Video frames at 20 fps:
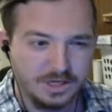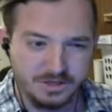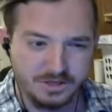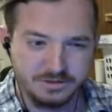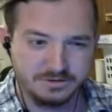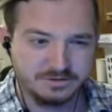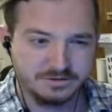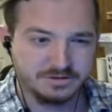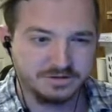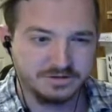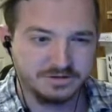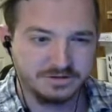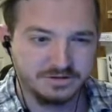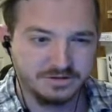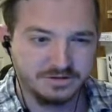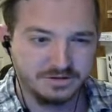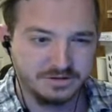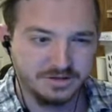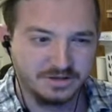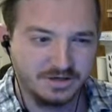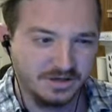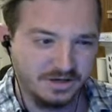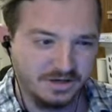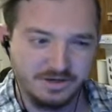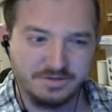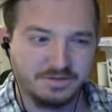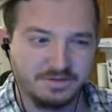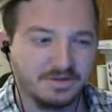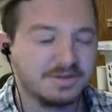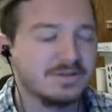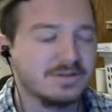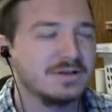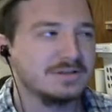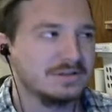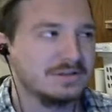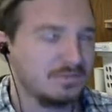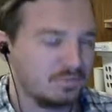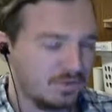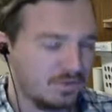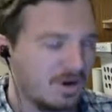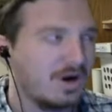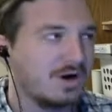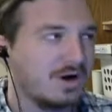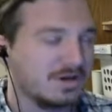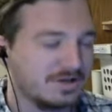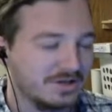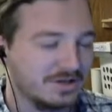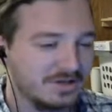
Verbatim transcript: actually, I think that's a rock.